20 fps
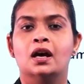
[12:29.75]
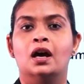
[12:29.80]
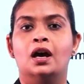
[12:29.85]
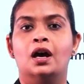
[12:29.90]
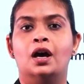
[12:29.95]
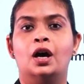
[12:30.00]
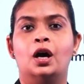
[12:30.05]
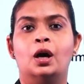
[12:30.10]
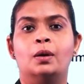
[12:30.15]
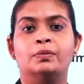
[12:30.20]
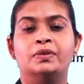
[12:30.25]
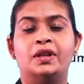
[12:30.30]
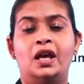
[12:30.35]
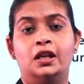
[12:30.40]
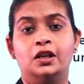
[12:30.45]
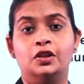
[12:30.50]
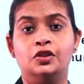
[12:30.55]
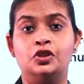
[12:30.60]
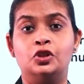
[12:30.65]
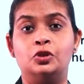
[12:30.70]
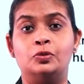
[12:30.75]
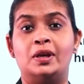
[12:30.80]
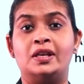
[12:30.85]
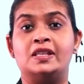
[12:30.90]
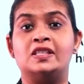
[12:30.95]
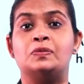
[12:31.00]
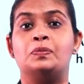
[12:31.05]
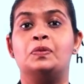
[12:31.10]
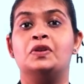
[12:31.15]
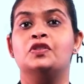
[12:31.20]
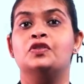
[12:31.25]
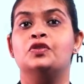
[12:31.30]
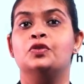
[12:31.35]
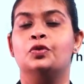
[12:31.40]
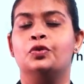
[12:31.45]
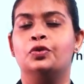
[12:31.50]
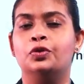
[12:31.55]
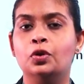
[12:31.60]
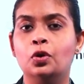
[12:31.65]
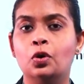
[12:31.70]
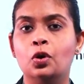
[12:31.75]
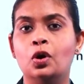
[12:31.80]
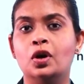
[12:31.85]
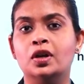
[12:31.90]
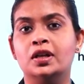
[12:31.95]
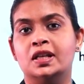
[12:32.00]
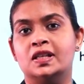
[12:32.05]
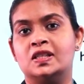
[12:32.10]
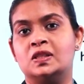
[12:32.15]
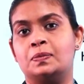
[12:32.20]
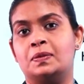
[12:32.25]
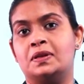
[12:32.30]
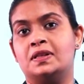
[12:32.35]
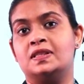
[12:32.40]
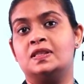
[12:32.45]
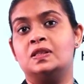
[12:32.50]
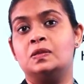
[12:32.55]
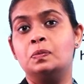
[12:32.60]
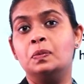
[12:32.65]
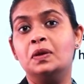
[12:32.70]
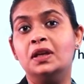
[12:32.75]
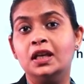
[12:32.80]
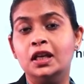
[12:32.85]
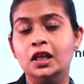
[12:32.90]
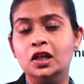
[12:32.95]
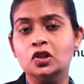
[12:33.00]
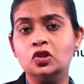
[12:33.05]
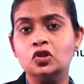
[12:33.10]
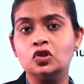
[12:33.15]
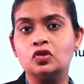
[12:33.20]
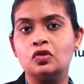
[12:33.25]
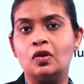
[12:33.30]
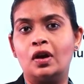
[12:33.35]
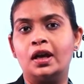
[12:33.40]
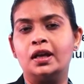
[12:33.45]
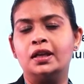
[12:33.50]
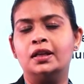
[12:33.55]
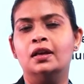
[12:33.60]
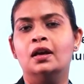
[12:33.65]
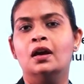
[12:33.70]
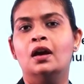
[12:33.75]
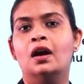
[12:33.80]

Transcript: That is to express your thought, express speech, right?